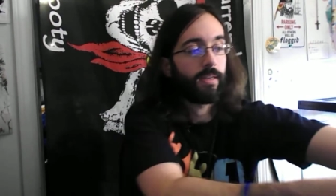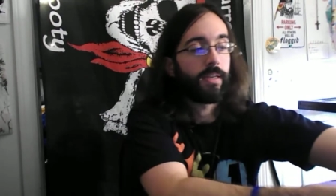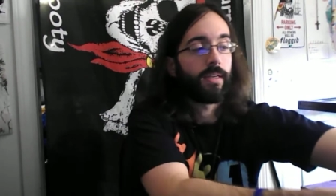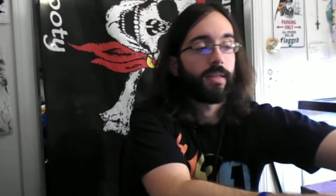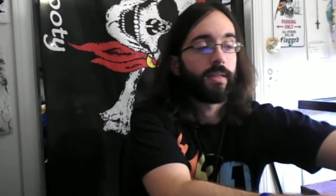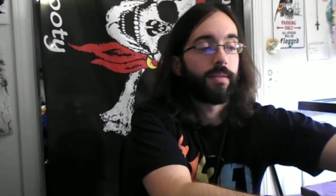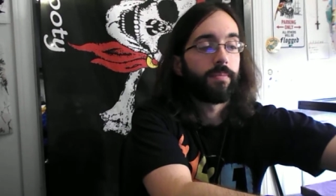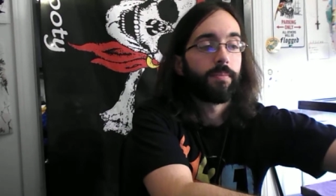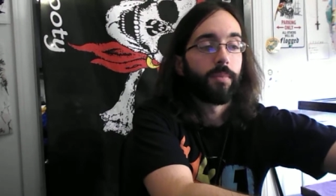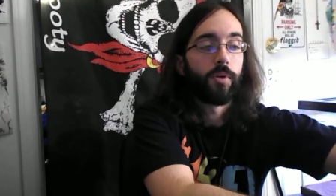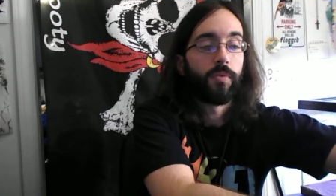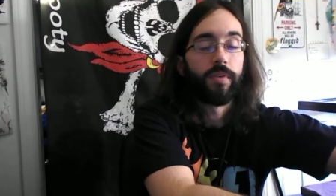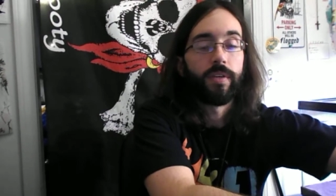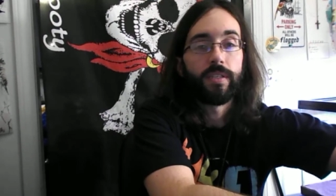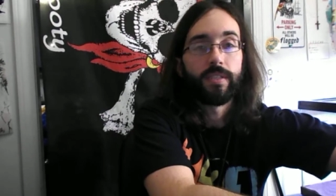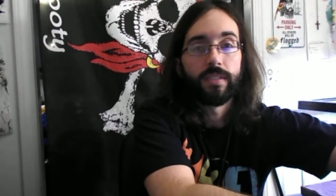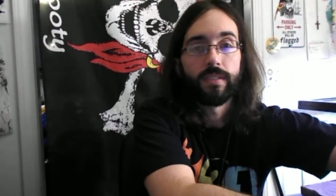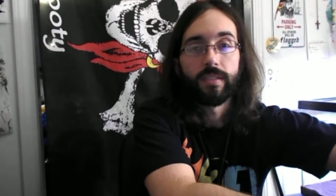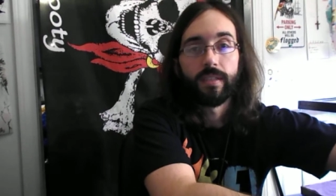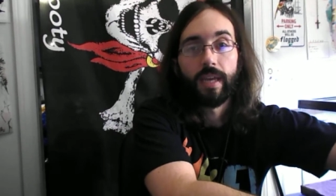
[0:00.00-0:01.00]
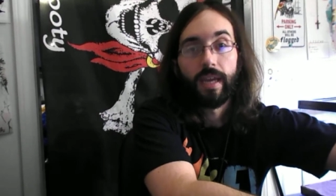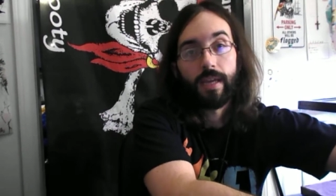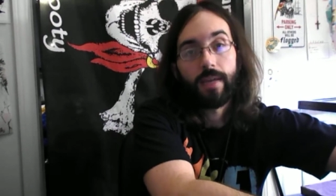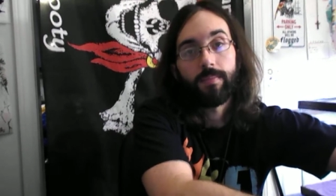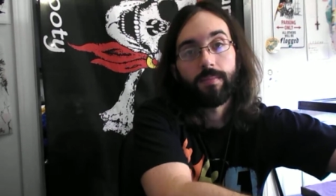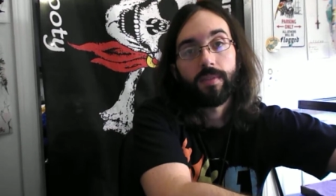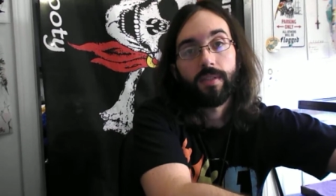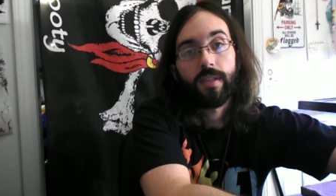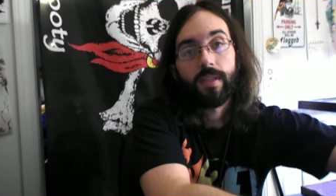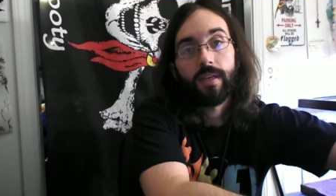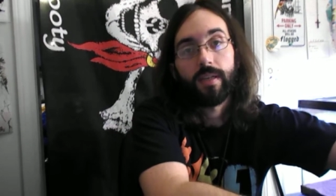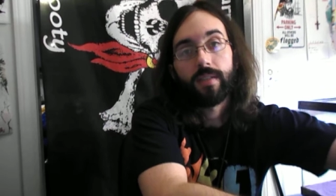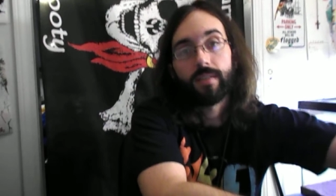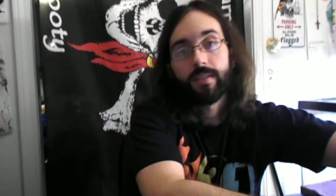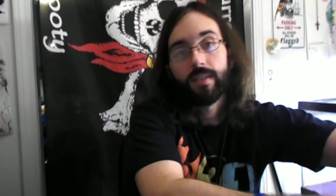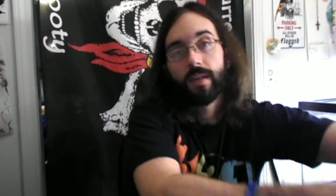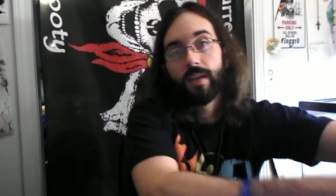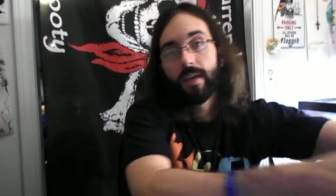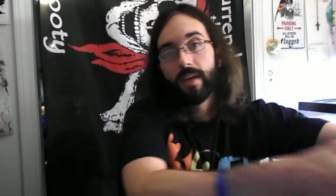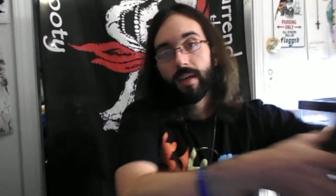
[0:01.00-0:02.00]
like movies and games and things,